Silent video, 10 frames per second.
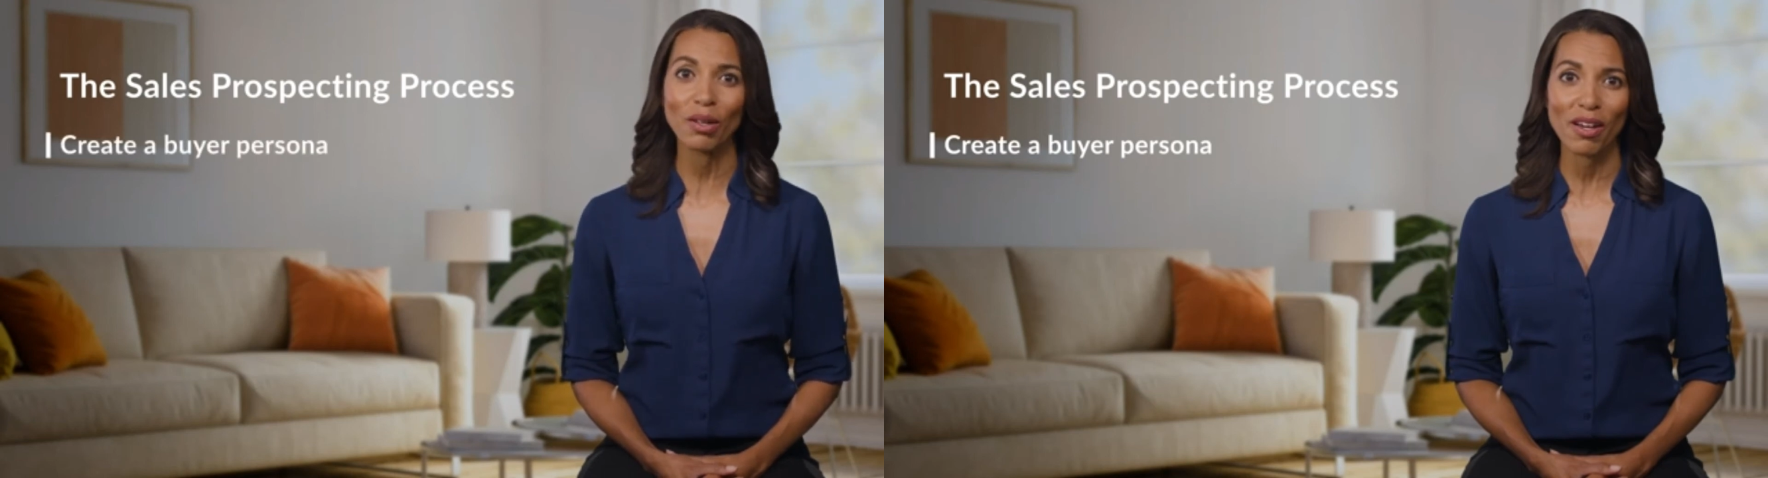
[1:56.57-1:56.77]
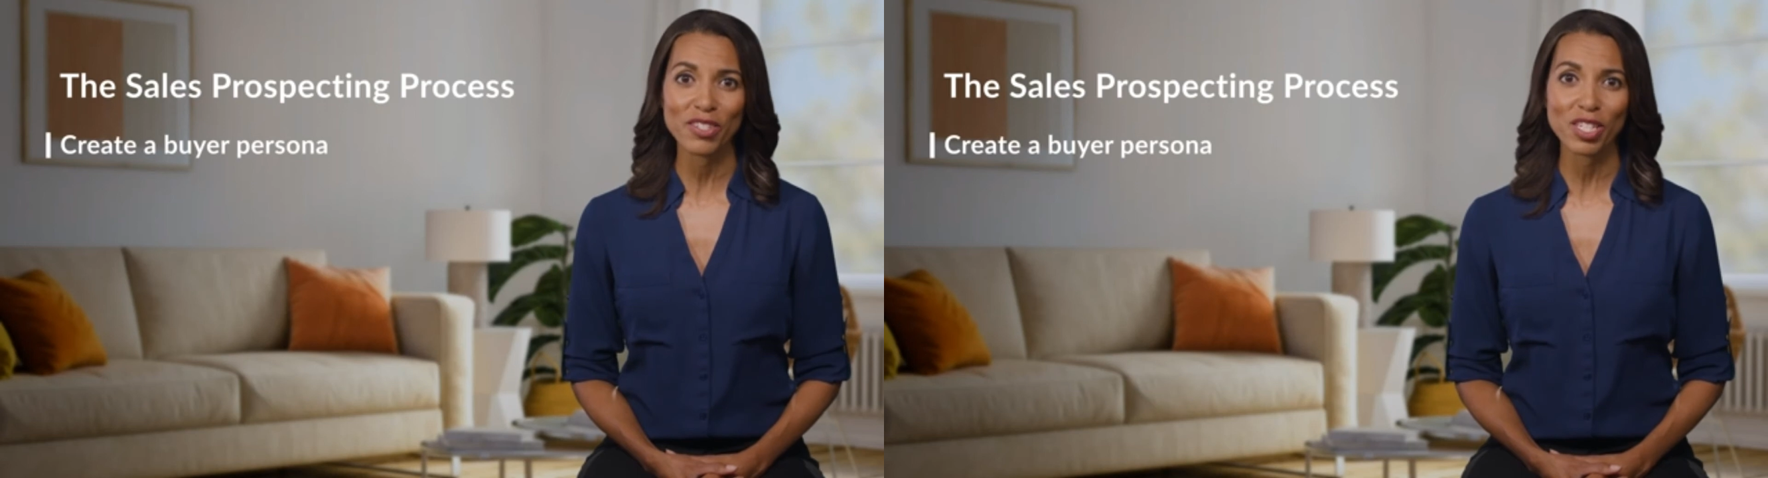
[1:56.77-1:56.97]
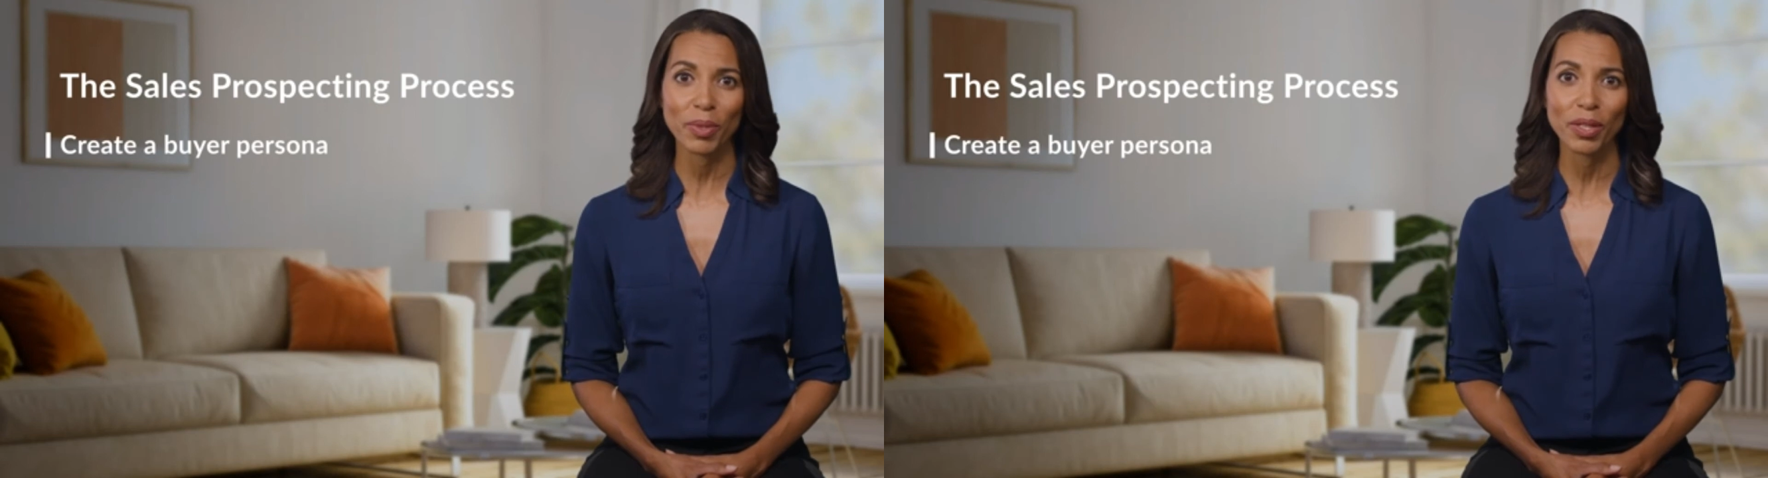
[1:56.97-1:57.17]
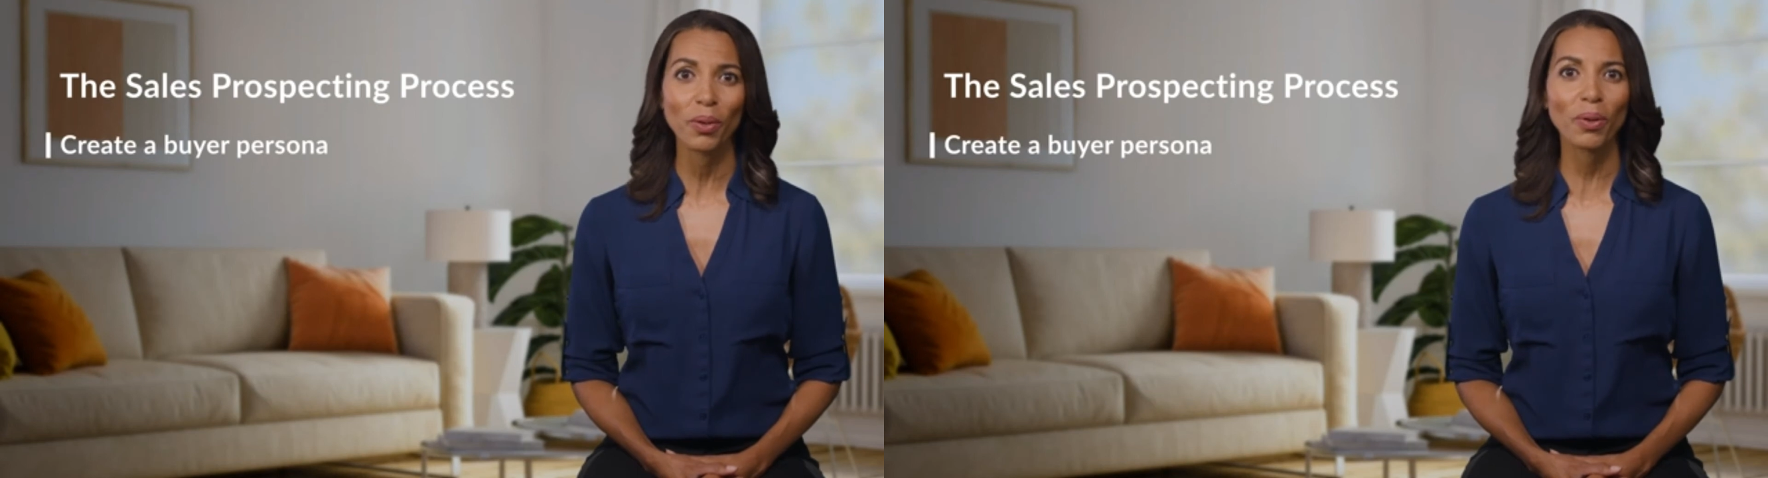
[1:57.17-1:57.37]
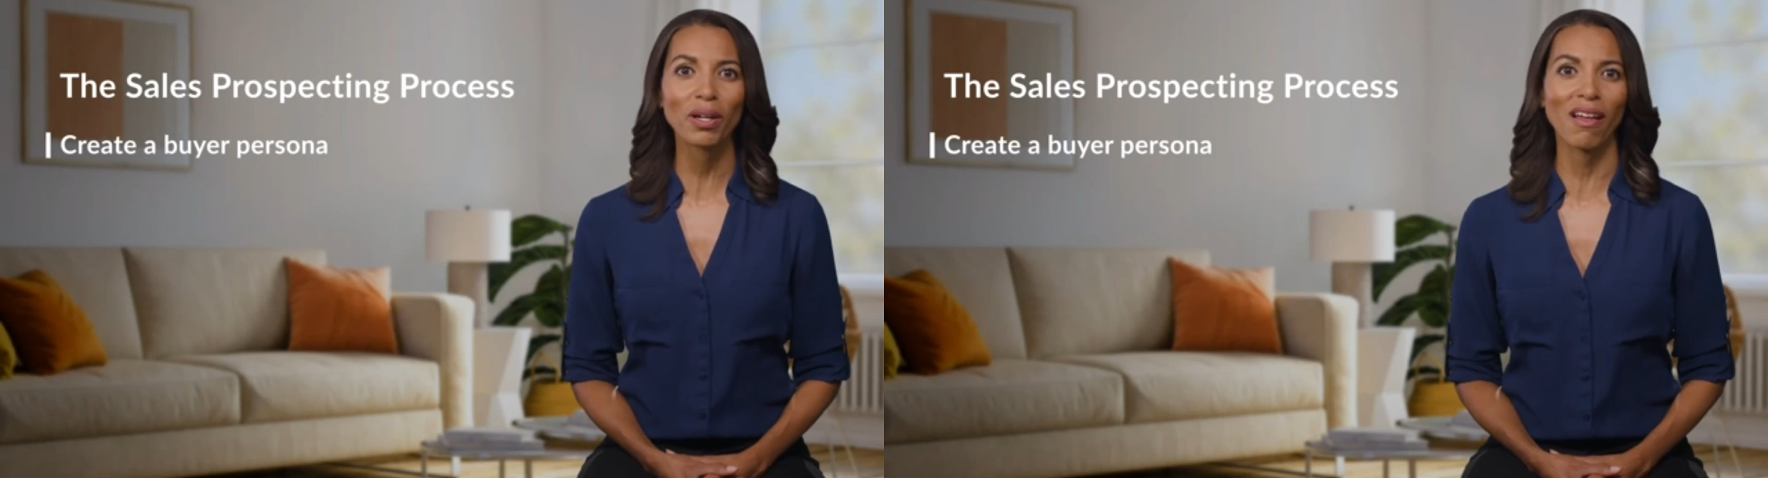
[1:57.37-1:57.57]
customer
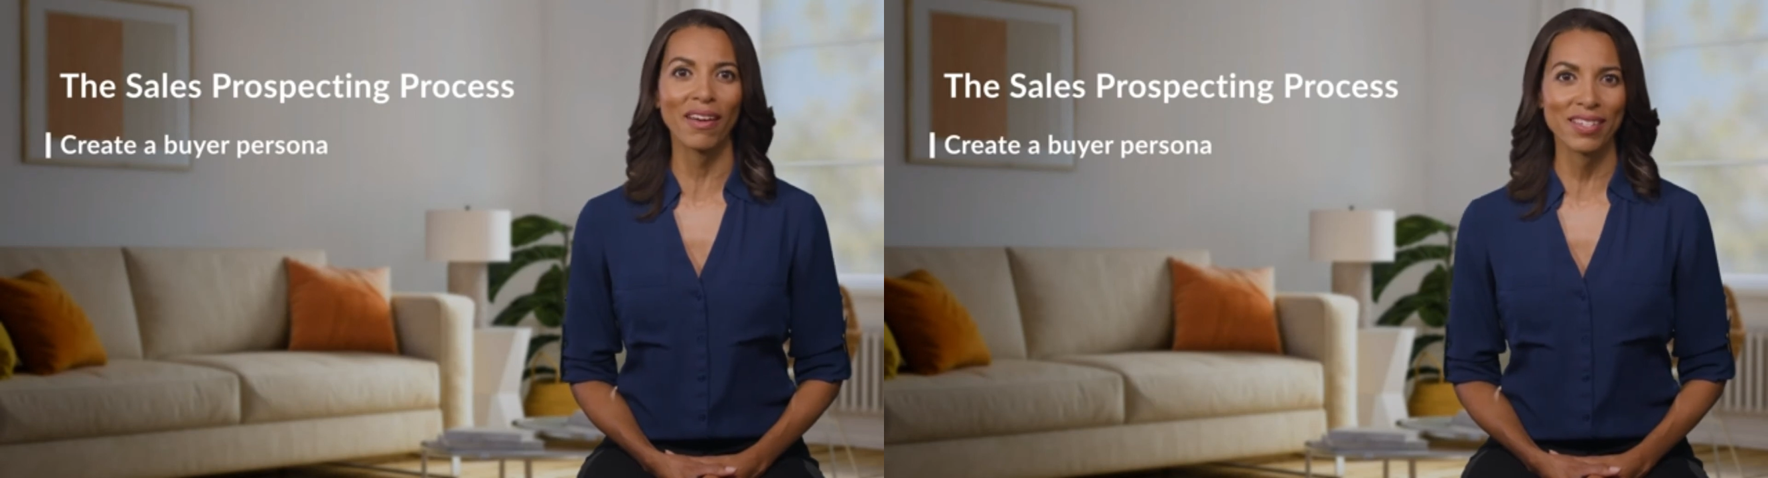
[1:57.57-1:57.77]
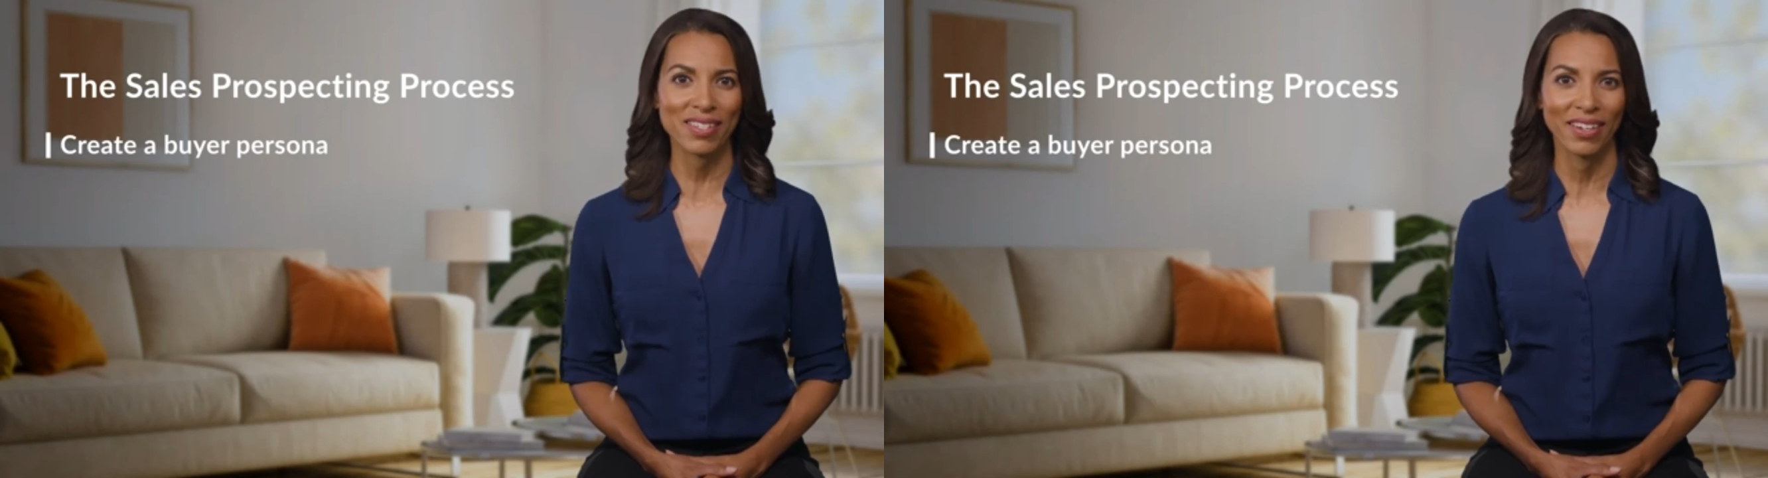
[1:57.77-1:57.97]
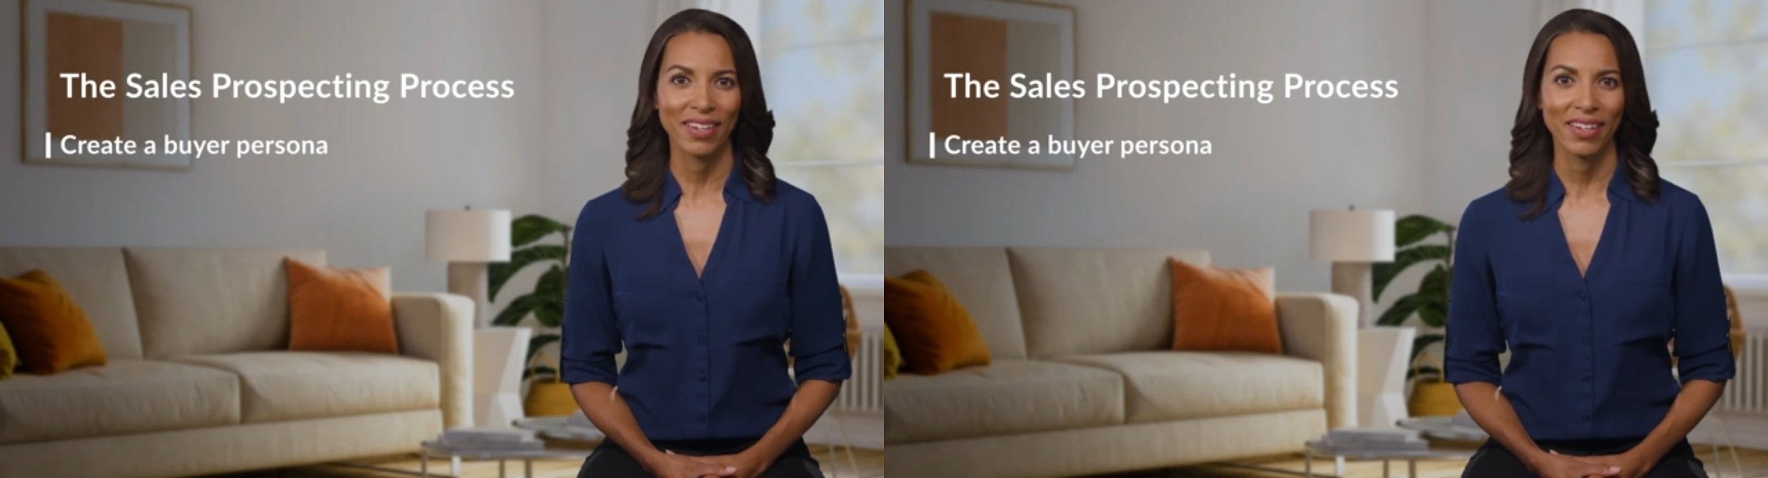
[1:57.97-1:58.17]
or client.